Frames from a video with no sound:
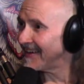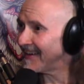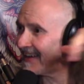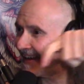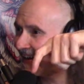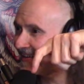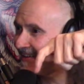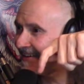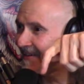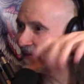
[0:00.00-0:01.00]
And
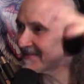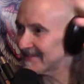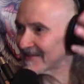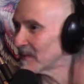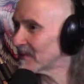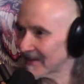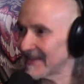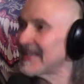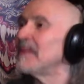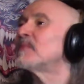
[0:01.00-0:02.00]
uh, well, so we're
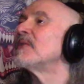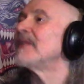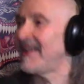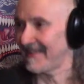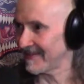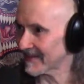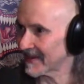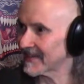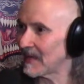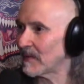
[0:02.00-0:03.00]
going to keep doing it. We're going
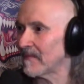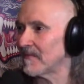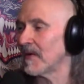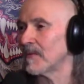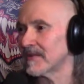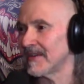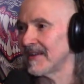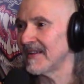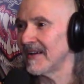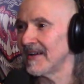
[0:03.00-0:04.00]
to keep having fun with
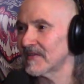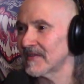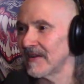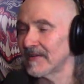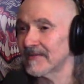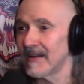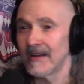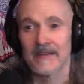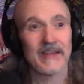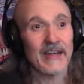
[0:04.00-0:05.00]
it. I so, love
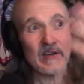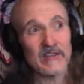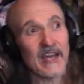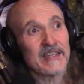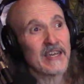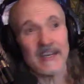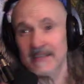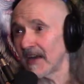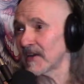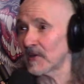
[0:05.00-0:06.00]
it. Thank you, J T.
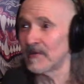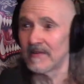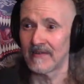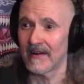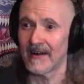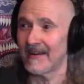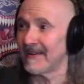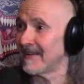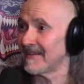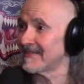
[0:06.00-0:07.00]
Thank you,
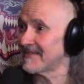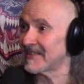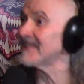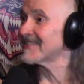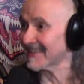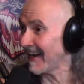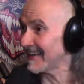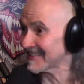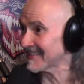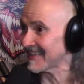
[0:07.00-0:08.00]
uh, Jason
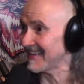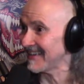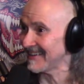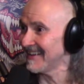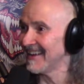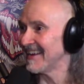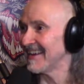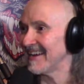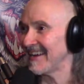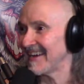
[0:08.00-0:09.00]
Constantine.
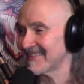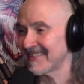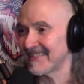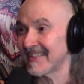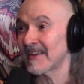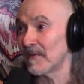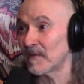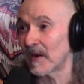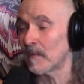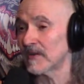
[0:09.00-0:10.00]
And thank you
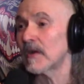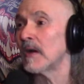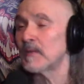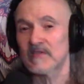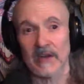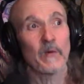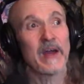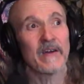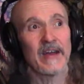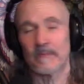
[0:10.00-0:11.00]
very much for helping us get
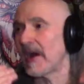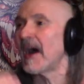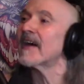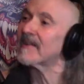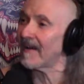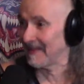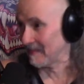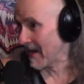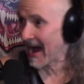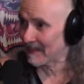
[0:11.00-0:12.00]
Raiderhead back on the
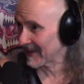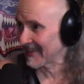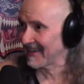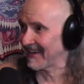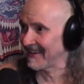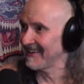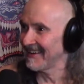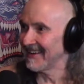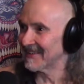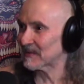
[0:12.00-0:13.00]
map again.
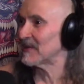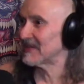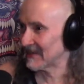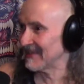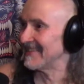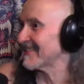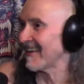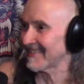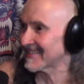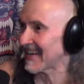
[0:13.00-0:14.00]
So we're doing this
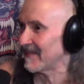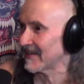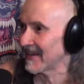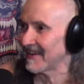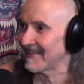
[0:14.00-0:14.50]
all the time again.